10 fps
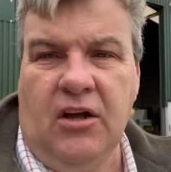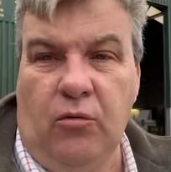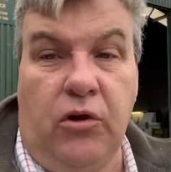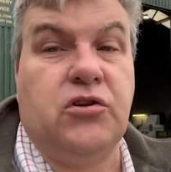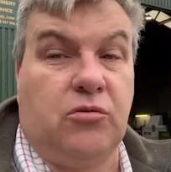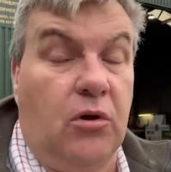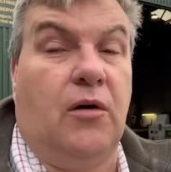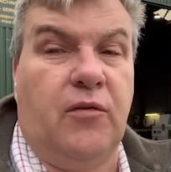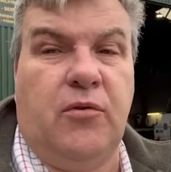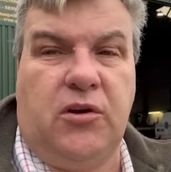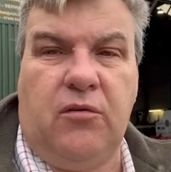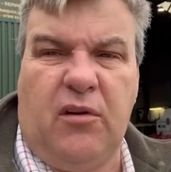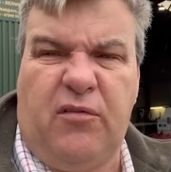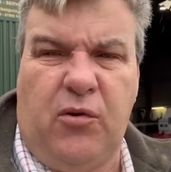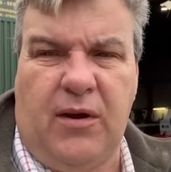We used to do a lot of them. We do a
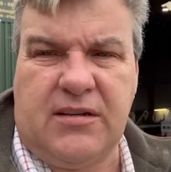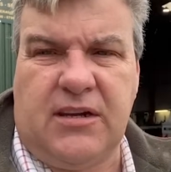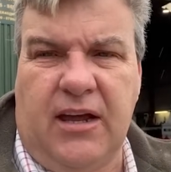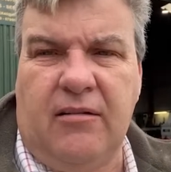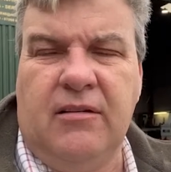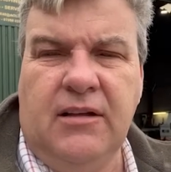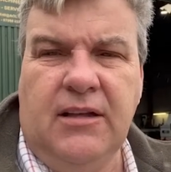few less now.